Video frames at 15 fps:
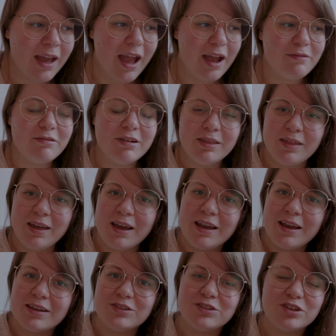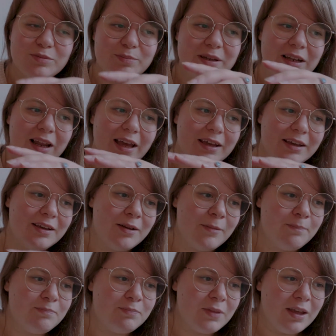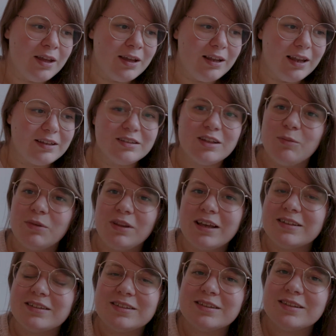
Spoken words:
everything has just been like 10